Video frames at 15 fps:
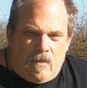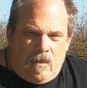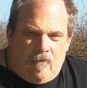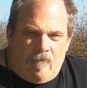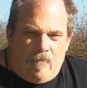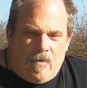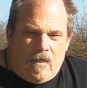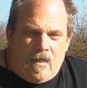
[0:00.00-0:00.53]

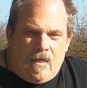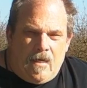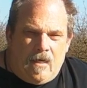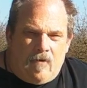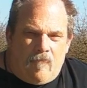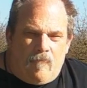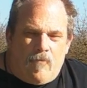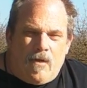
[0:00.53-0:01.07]
every bit of
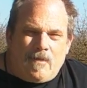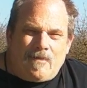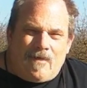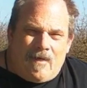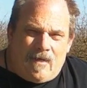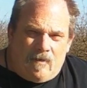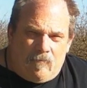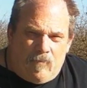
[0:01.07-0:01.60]
negative press that
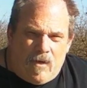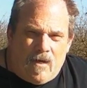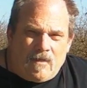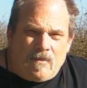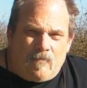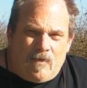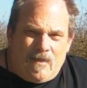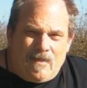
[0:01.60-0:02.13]
I can
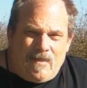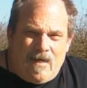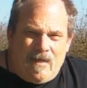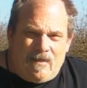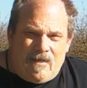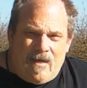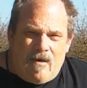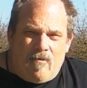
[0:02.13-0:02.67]
possibly
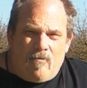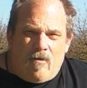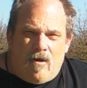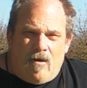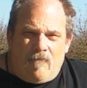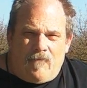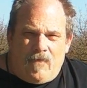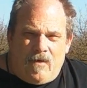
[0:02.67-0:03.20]
take down
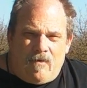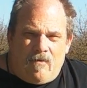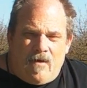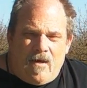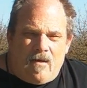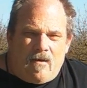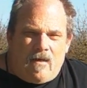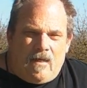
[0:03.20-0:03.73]
off the
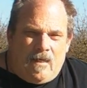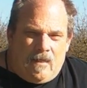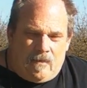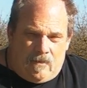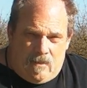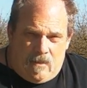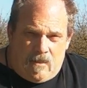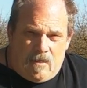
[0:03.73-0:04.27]
internet is
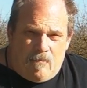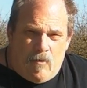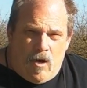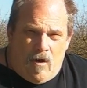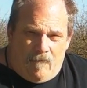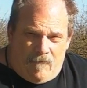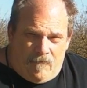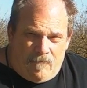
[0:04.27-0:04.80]
going to come
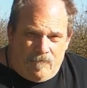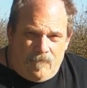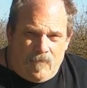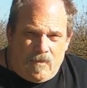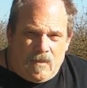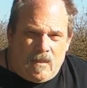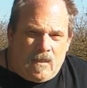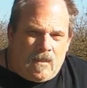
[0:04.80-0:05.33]
off,
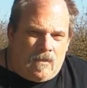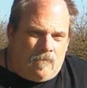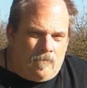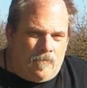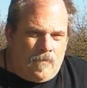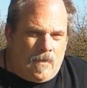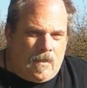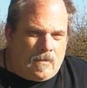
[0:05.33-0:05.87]

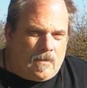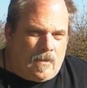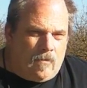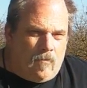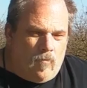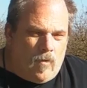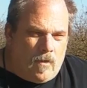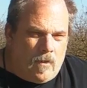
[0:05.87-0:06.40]
because I
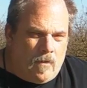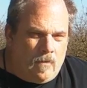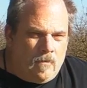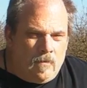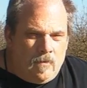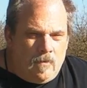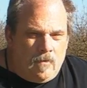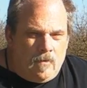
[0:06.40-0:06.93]
don't want to,
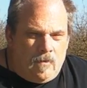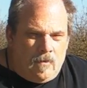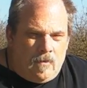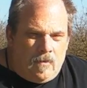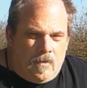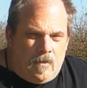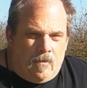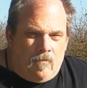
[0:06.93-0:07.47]

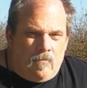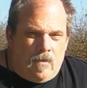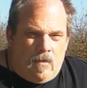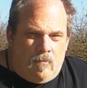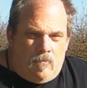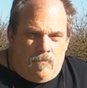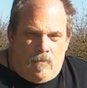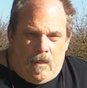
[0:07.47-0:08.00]

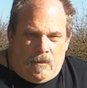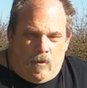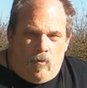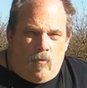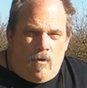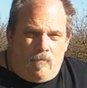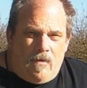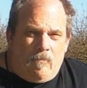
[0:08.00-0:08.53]
I don't
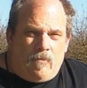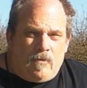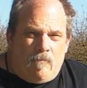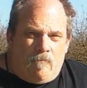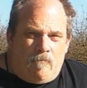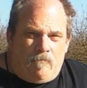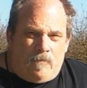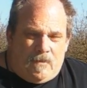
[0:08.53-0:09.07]
want people to
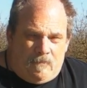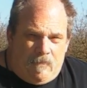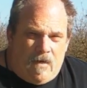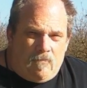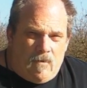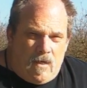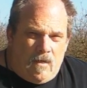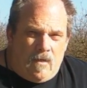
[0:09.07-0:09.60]

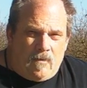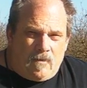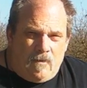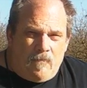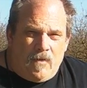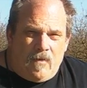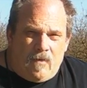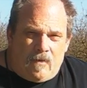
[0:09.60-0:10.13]
spend money on
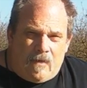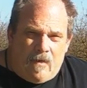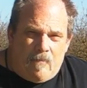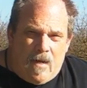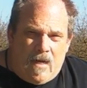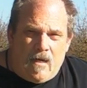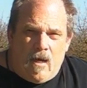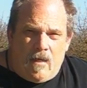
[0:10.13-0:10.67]
something that they
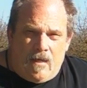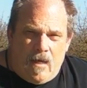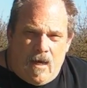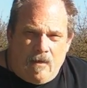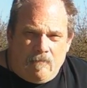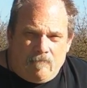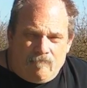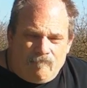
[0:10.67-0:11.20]
may not get.